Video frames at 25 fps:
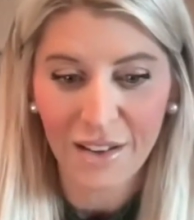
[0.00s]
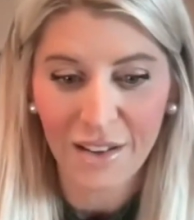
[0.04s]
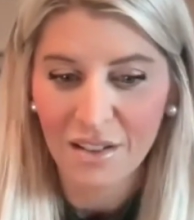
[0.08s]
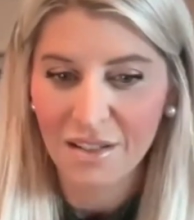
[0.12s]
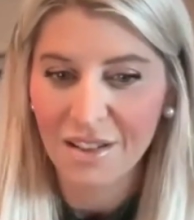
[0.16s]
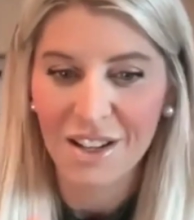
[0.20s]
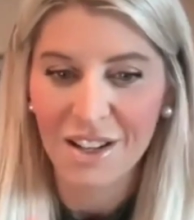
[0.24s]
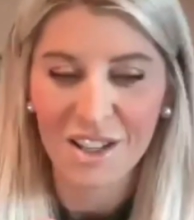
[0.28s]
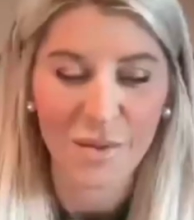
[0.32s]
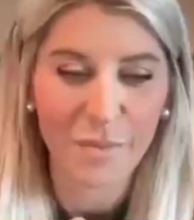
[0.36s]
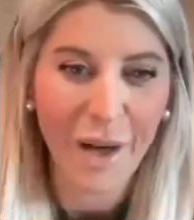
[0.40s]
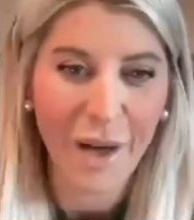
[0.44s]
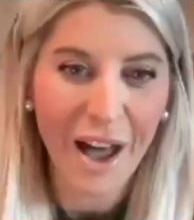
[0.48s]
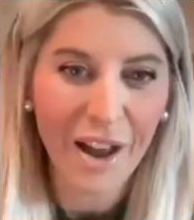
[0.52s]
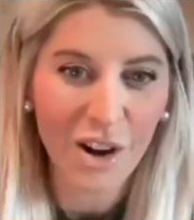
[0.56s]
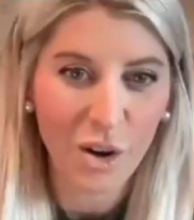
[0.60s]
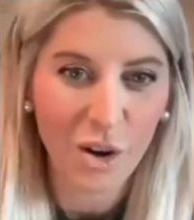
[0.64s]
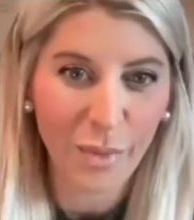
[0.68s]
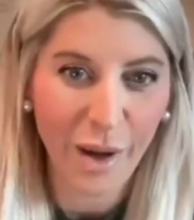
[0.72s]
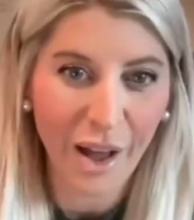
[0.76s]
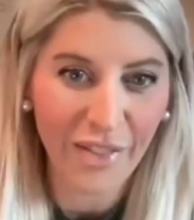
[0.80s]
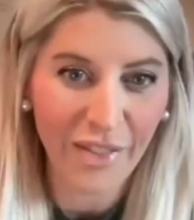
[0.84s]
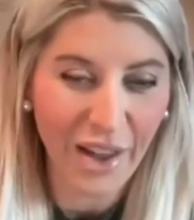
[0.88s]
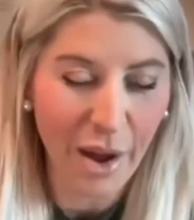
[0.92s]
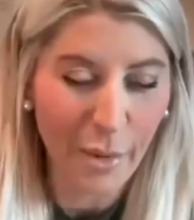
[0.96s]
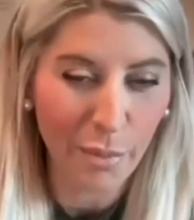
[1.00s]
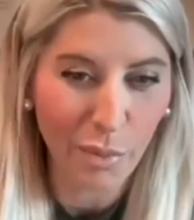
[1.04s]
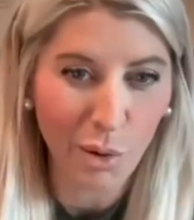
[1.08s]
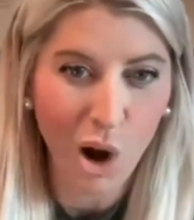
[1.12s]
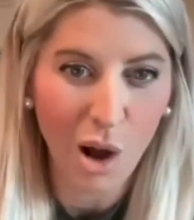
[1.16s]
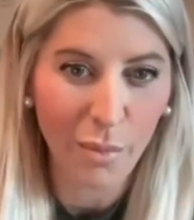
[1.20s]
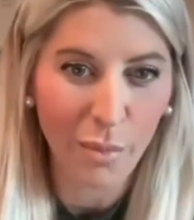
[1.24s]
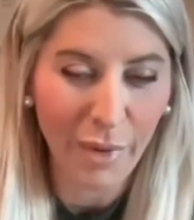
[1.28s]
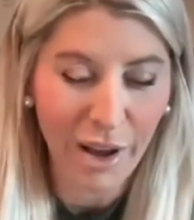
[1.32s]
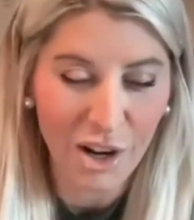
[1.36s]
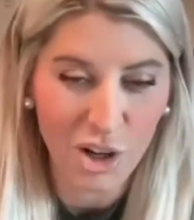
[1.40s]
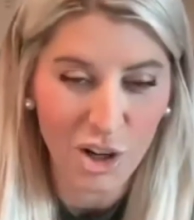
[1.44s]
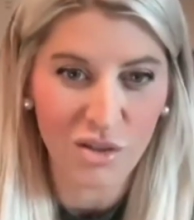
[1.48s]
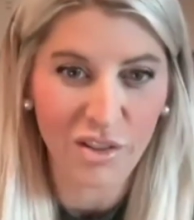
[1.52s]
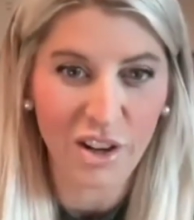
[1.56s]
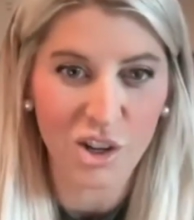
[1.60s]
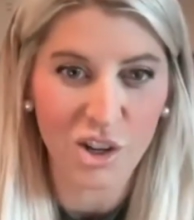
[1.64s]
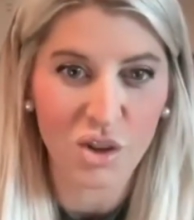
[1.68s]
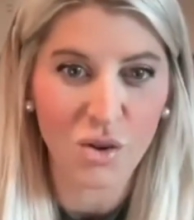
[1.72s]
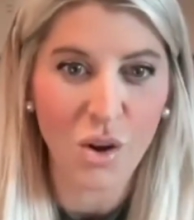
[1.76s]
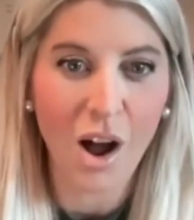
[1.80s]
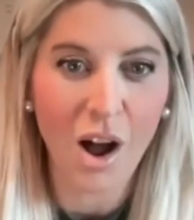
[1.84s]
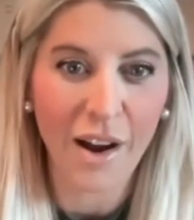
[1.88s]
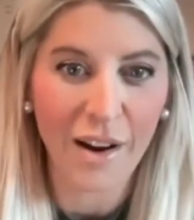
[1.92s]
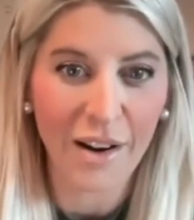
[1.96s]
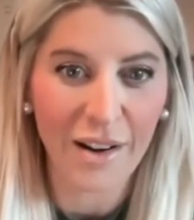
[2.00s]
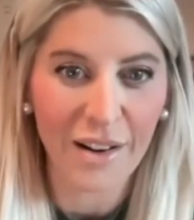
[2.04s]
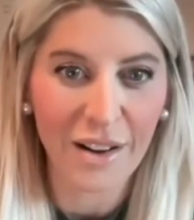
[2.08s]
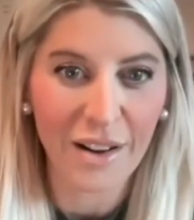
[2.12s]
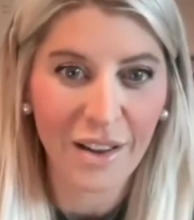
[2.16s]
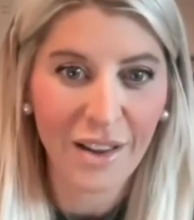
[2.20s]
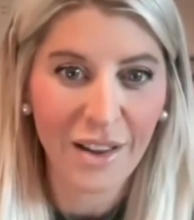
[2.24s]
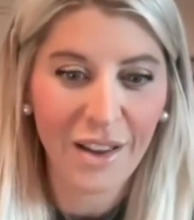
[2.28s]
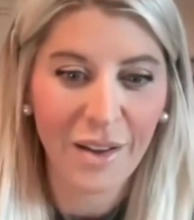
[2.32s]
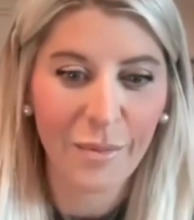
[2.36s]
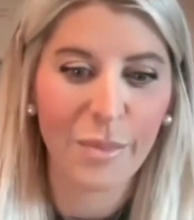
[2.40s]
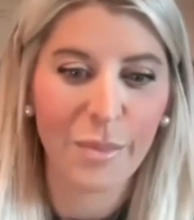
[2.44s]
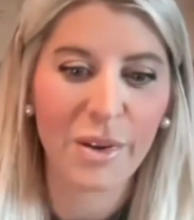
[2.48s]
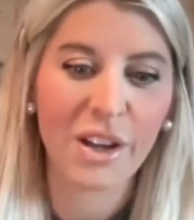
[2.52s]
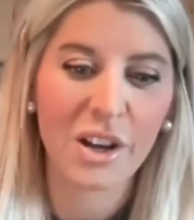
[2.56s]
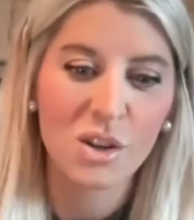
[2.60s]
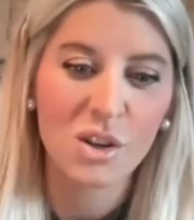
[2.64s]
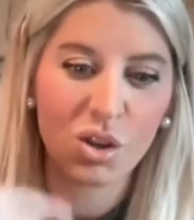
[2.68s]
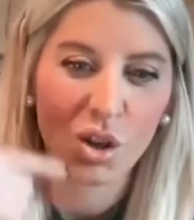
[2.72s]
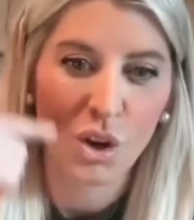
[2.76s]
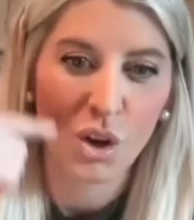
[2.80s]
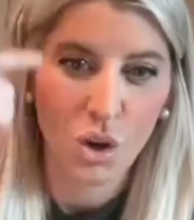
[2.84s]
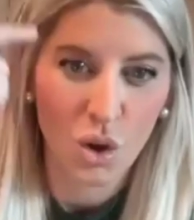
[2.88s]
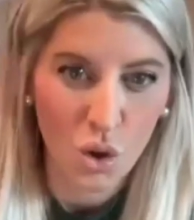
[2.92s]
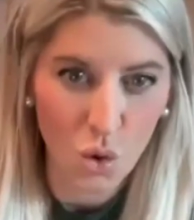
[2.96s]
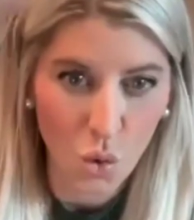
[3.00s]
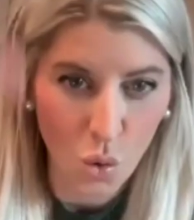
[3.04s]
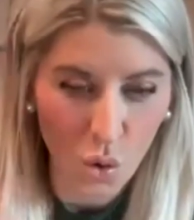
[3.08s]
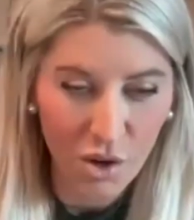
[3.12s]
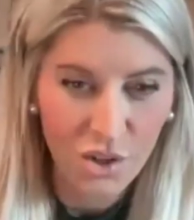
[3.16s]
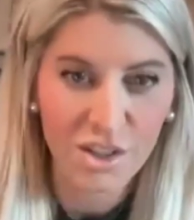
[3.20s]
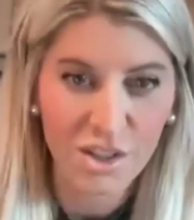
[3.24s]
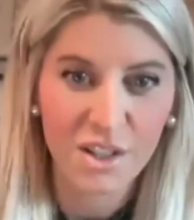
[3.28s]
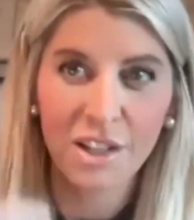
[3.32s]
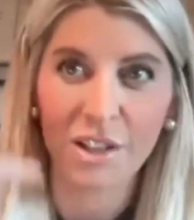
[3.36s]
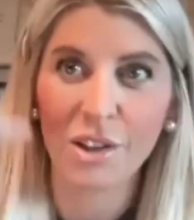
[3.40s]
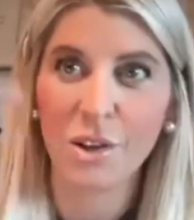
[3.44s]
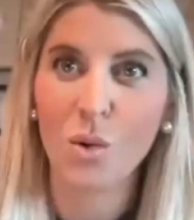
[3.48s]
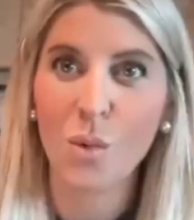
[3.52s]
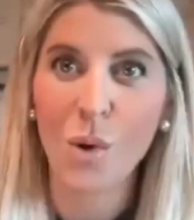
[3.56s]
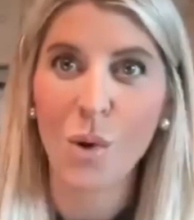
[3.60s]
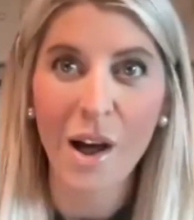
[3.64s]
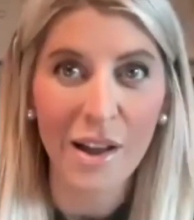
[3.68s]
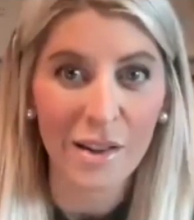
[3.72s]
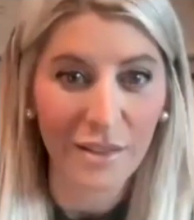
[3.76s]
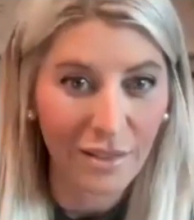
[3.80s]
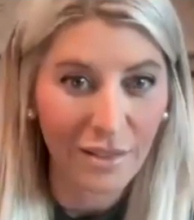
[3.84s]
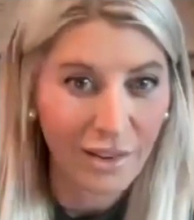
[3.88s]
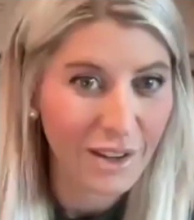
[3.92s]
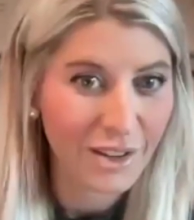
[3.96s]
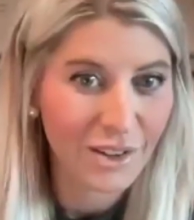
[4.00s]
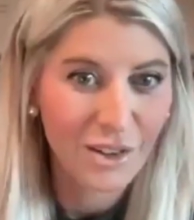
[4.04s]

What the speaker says: it doesn't matter about that problem agent that you hired because you're still what?